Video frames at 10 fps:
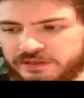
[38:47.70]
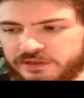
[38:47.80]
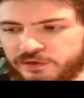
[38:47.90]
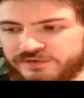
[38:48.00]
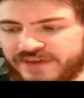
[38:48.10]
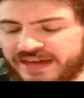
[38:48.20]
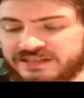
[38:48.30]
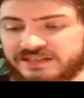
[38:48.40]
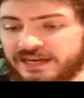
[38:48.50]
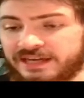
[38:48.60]
those
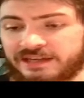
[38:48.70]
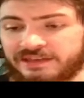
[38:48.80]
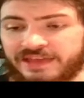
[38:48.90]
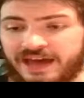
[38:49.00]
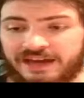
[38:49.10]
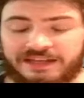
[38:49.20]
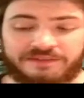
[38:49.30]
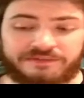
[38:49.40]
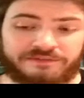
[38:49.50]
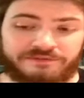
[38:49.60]
vets taking that
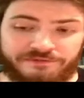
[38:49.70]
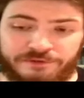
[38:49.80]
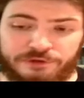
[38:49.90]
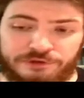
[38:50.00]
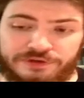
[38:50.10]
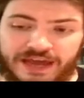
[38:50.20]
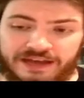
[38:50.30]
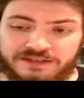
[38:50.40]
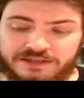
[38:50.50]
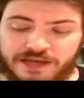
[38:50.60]
even further
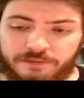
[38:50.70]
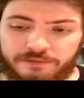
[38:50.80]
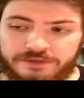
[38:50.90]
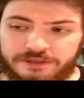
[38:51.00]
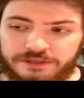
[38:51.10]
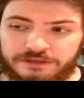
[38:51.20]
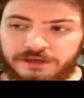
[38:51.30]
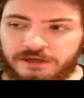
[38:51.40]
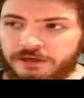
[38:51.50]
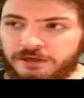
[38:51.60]
next step to,
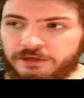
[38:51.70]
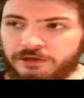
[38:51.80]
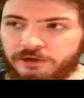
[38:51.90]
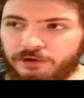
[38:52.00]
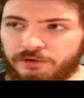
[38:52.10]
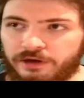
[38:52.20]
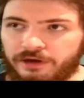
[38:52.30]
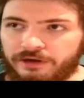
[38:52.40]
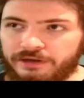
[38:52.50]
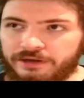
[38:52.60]

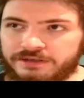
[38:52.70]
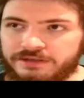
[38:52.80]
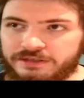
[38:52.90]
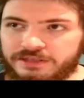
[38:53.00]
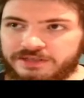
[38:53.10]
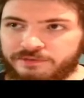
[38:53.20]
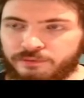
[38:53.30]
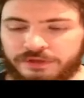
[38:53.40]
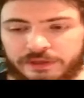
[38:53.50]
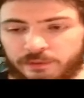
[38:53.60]
I guess
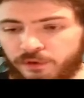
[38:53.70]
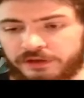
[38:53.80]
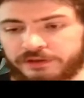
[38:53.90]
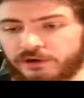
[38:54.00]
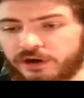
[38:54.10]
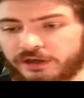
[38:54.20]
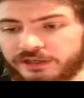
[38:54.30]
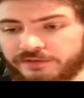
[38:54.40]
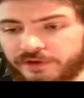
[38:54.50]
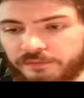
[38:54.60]
achieving what they want in their
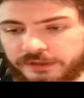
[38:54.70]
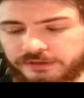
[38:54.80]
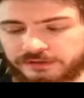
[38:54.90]
hockey development?